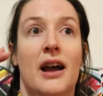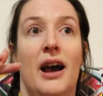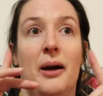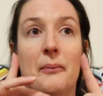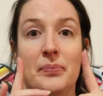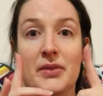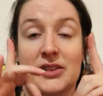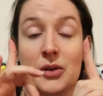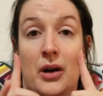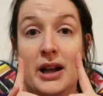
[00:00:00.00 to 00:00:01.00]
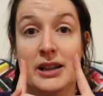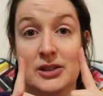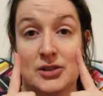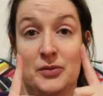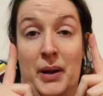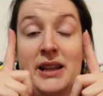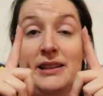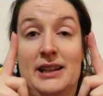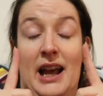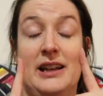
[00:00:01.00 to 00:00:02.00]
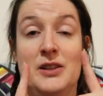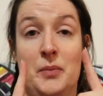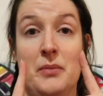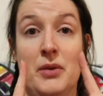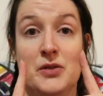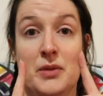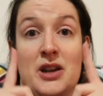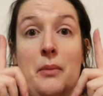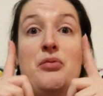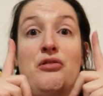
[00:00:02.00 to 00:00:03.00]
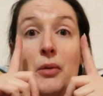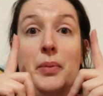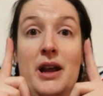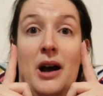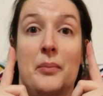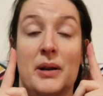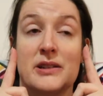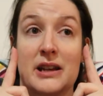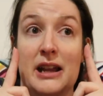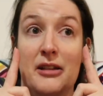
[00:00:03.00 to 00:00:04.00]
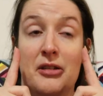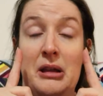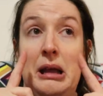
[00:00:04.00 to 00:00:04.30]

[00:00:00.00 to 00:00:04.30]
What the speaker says: So I sort of basically had to spend most of my time propping it up underneath.